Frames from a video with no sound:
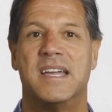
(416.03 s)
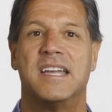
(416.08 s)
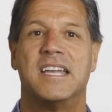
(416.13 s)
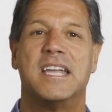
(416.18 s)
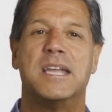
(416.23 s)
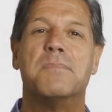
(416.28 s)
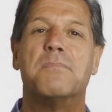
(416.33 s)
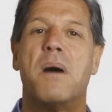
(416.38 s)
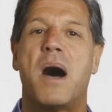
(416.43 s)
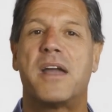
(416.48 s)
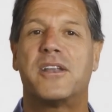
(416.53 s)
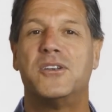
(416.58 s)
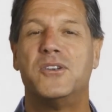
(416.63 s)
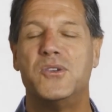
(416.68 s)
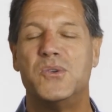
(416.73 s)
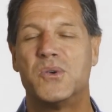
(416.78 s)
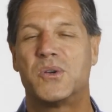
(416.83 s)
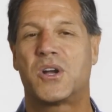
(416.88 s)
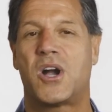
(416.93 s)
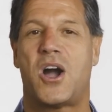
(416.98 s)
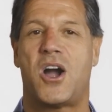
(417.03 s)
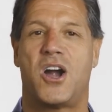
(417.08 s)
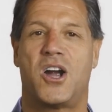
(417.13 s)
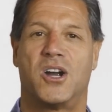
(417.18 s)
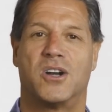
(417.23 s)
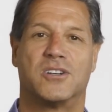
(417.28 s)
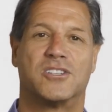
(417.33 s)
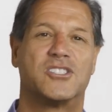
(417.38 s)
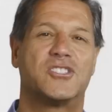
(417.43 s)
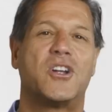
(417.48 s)
He bought a new
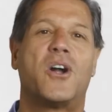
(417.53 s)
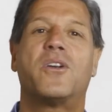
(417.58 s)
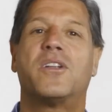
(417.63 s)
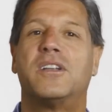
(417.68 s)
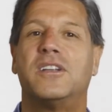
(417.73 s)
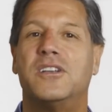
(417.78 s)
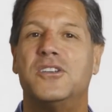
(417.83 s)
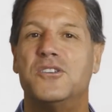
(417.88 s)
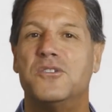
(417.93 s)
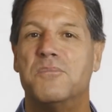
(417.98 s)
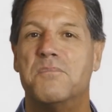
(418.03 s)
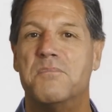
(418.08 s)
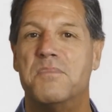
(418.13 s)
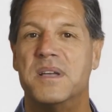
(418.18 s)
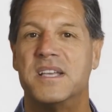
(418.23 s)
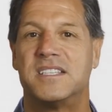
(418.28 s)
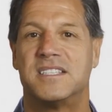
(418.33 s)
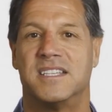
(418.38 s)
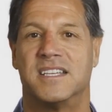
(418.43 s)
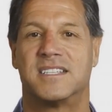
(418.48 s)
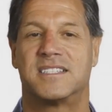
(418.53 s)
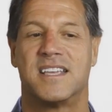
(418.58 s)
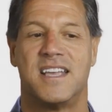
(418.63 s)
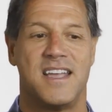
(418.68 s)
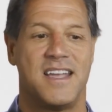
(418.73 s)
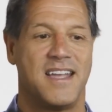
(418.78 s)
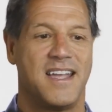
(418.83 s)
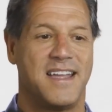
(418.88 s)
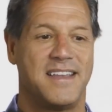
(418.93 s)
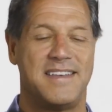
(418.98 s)
car, started a new business,
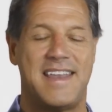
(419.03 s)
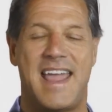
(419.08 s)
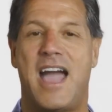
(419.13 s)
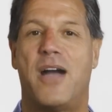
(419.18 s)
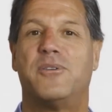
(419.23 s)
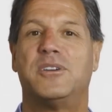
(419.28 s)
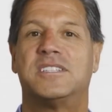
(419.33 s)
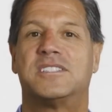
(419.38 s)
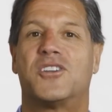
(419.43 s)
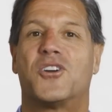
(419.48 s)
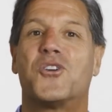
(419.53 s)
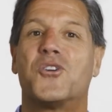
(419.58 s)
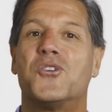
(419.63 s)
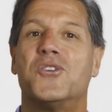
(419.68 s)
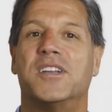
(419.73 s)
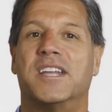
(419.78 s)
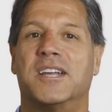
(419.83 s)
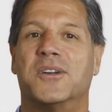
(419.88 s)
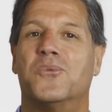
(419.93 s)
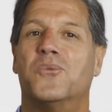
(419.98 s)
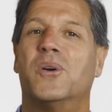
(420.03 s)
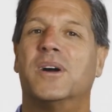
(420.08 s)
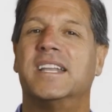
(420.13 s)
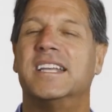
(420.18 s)
and now he's earning what